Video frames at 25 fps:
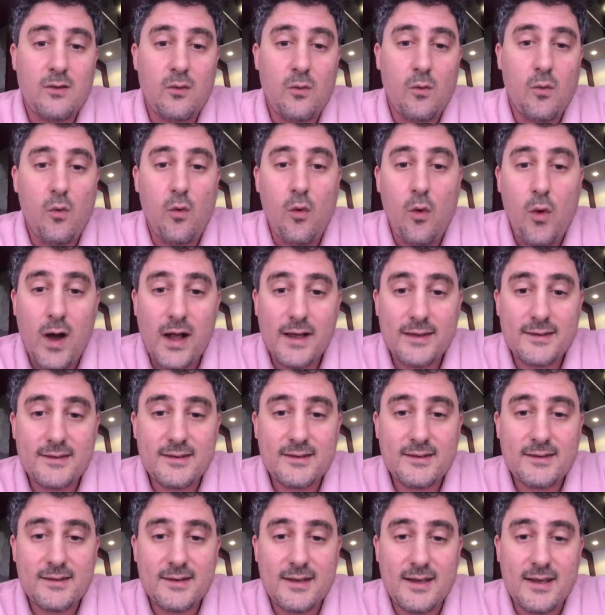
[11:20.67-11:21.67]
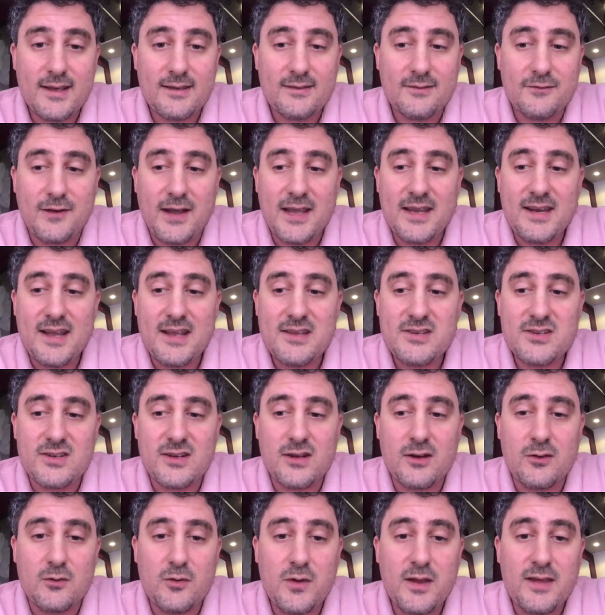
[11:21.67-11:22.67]
what is
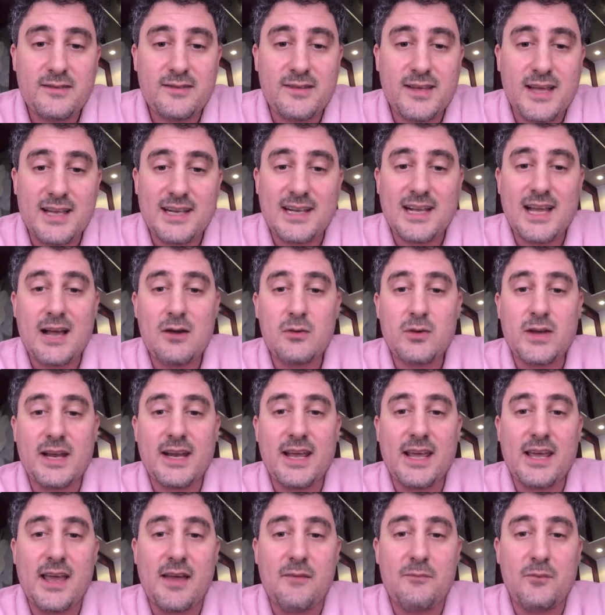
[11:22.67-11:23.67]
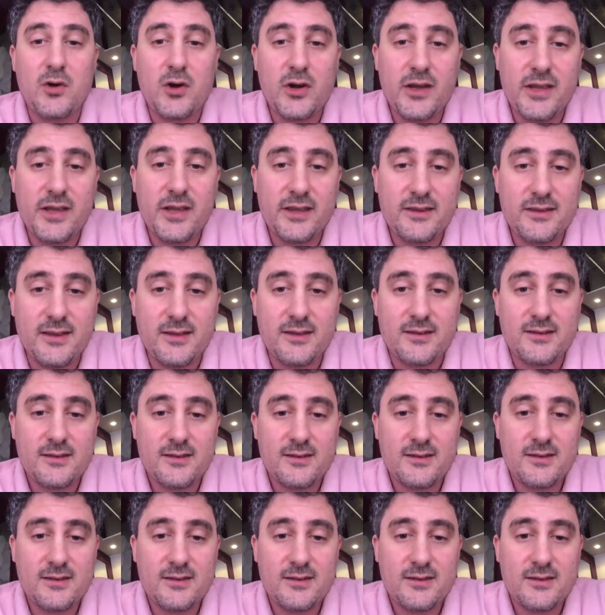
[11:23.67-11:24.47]
financial risk and how can I avoid it,